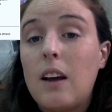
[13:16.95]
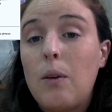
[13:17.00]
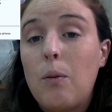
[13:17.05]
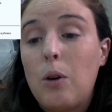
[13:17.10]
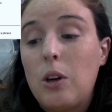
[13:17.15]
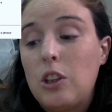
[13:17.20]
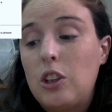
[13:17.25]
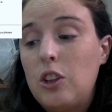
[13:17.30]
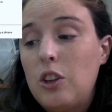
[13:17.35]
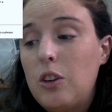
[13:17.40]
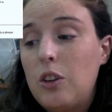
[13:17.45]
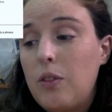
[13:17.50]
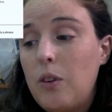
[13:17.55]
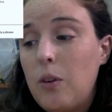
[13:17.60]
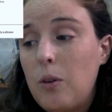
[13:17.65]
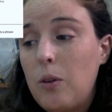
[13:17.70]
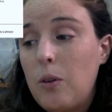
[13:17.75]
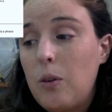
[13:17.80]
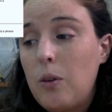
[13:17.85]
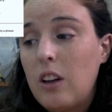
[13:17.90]
I want you to
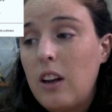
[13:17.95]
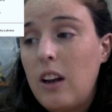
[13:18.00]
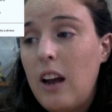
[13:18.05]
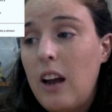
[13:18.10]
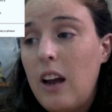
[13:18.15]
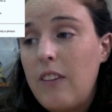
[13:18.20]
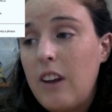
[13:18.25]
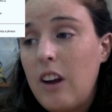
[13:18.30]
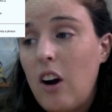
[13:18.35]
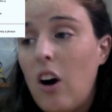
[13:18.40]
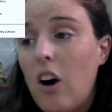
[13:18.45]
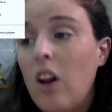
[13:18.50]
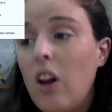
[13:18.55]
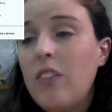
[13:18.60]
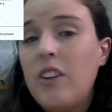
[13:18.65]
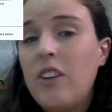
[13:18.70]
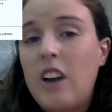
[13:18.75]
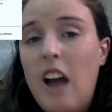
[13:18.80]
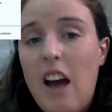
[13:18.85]
focus on having all of your